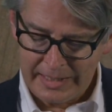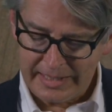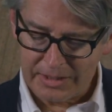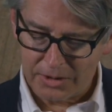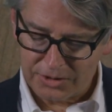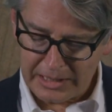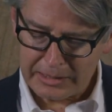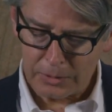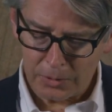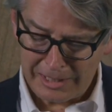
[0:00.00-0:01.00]
In our
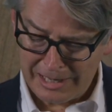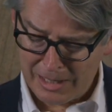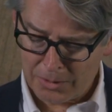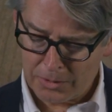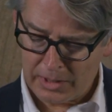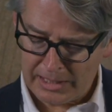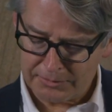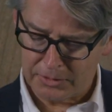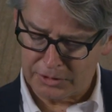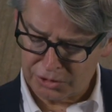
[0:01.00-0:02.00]
second hour,
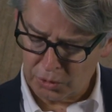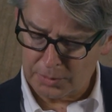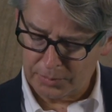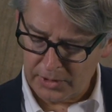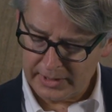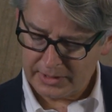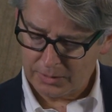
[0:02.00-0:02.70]
after a short break,